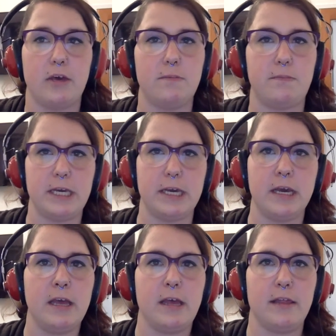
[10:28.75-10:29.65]
It could
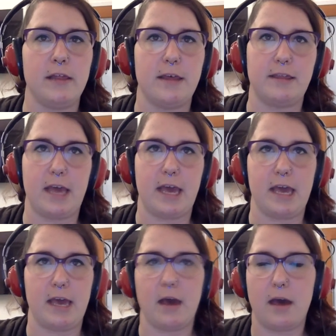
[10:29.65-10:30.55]
be that
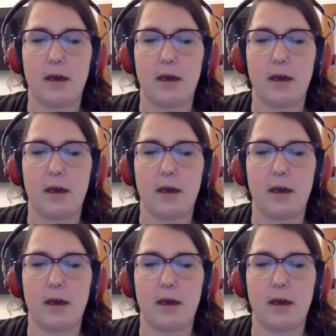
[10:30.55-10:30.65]
they